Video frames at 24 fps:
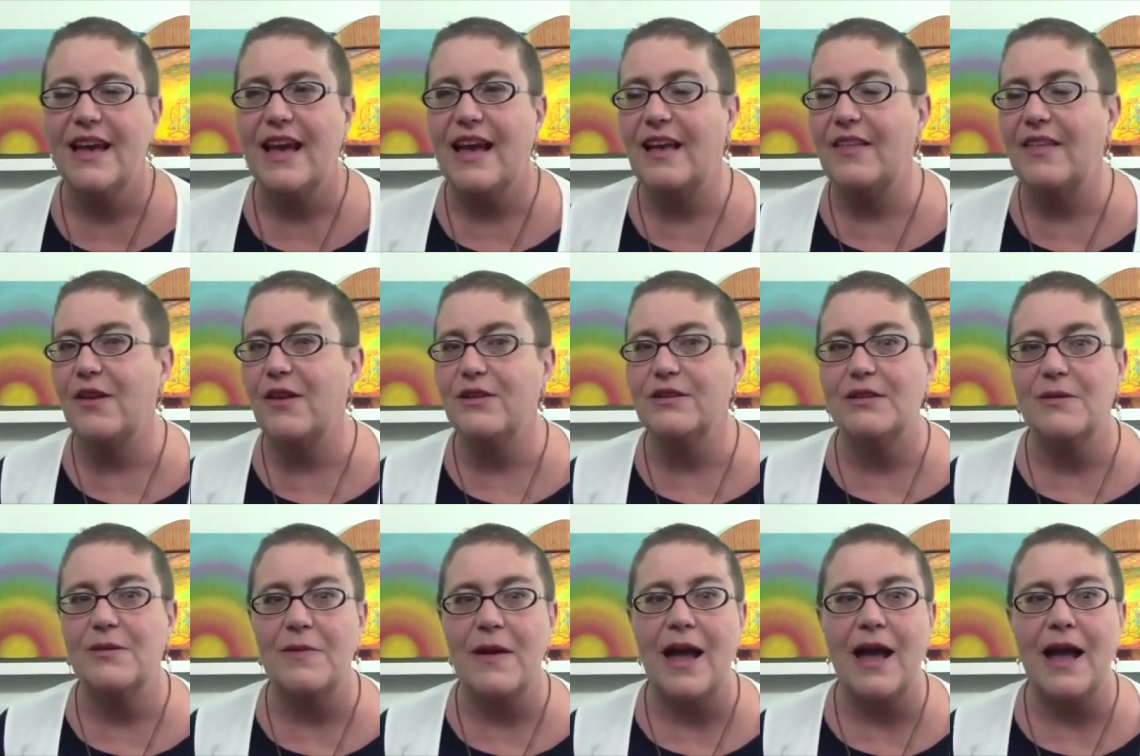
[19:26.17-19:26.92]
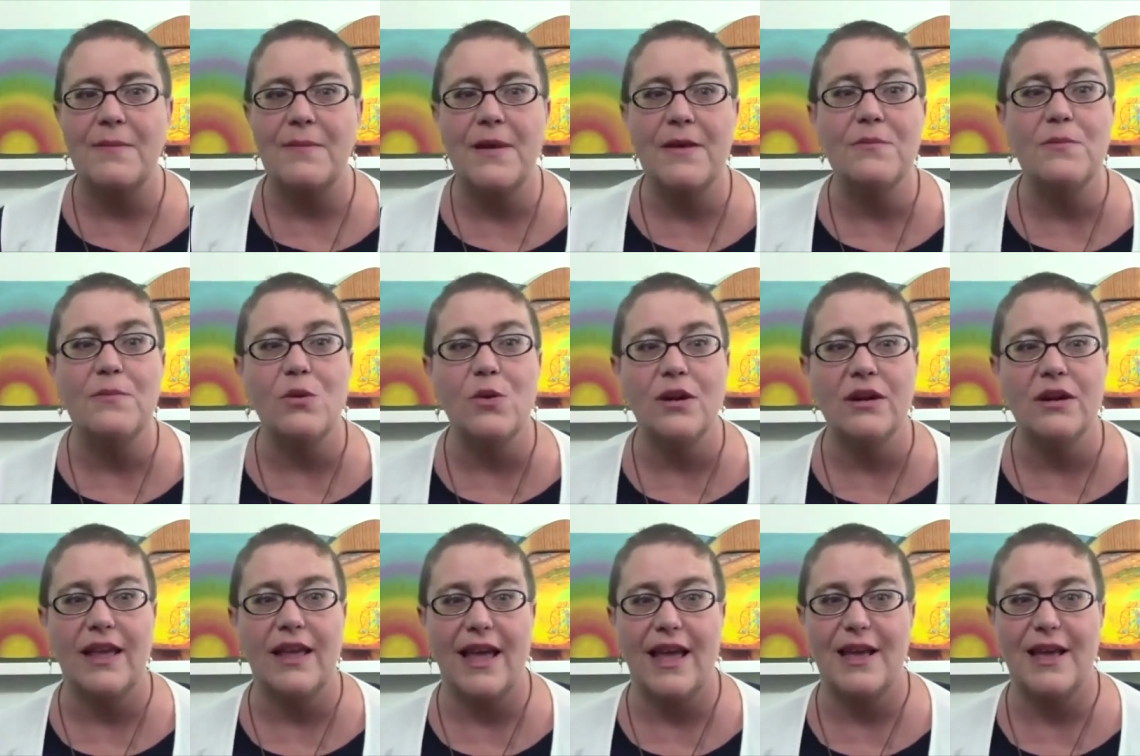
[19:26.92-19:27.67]
And there's a Pac Man
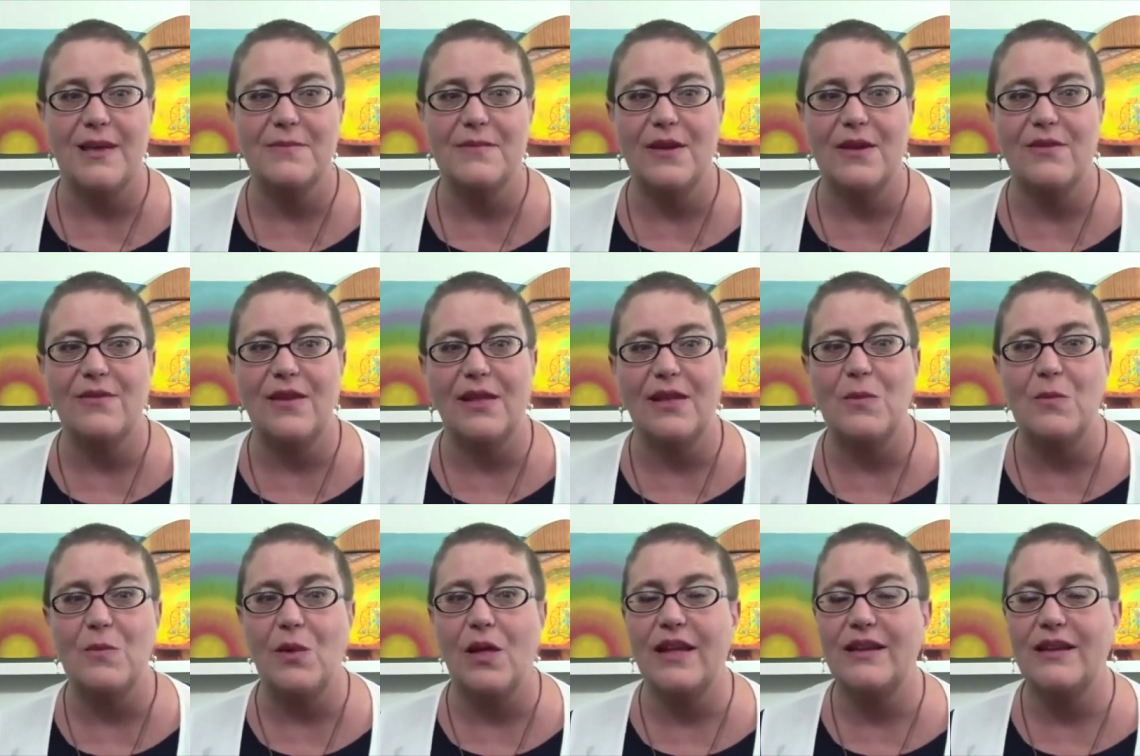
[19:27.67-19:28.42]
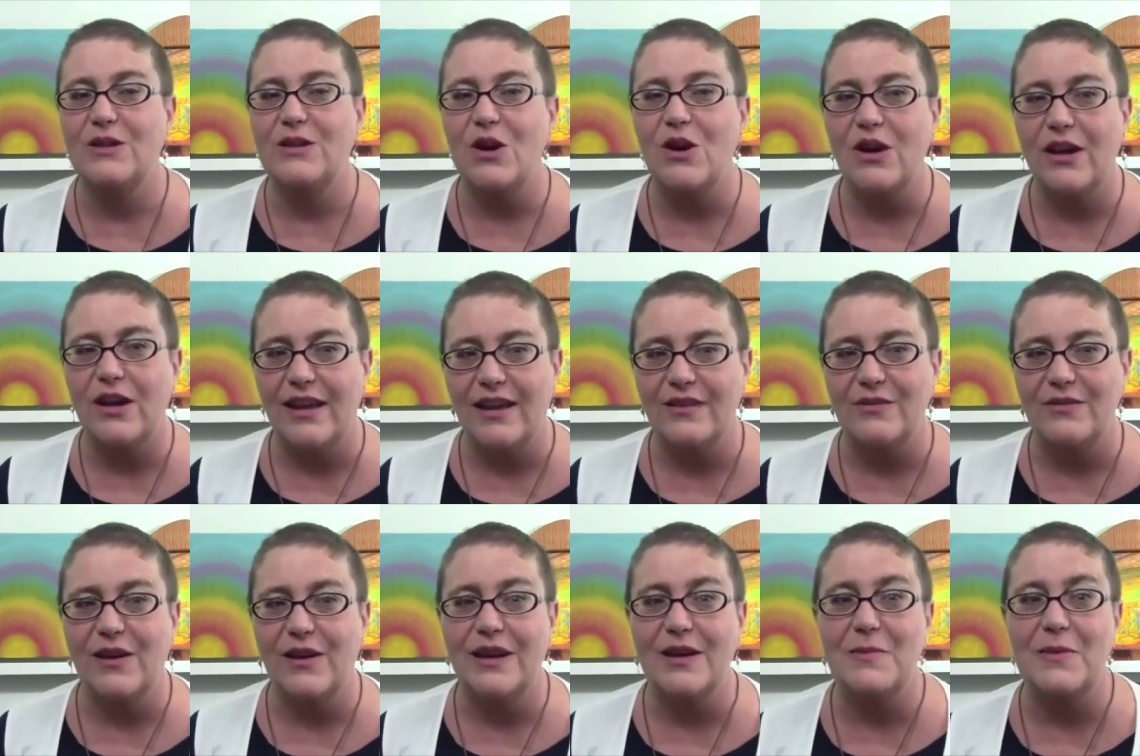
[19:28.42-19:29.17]
board game available at
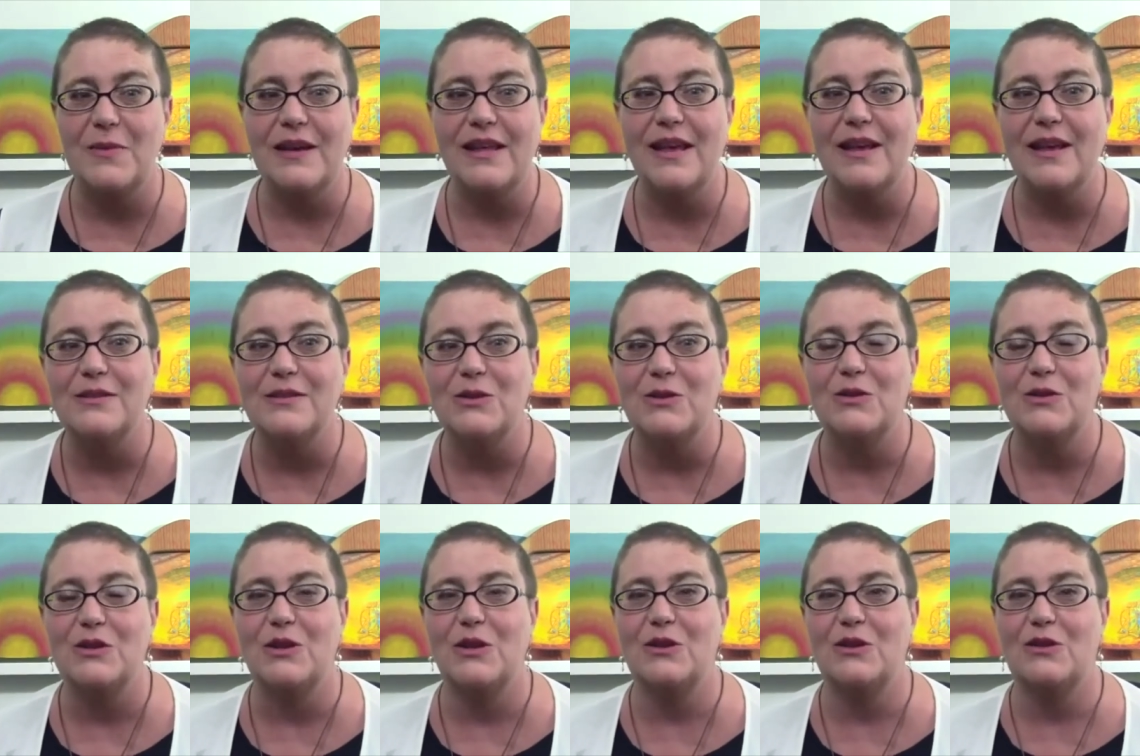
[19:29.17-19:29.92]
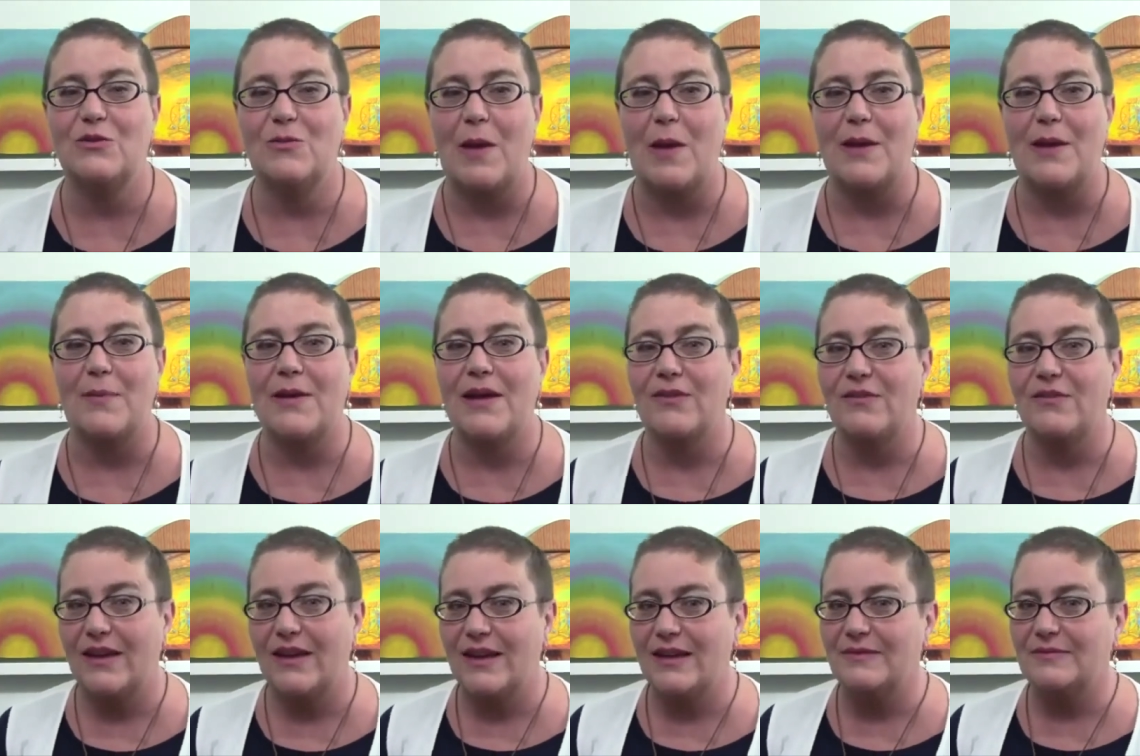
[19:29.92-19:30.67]
Target for anybody else who's a huge Pac
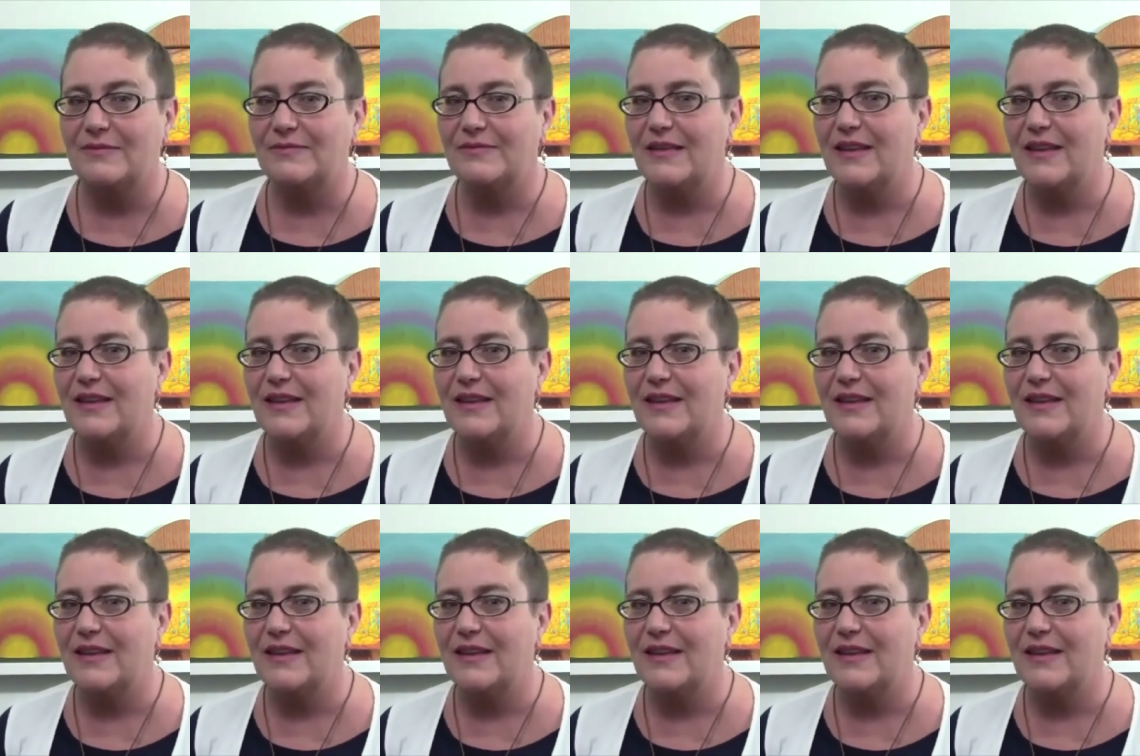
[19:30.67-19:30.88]
Man fan.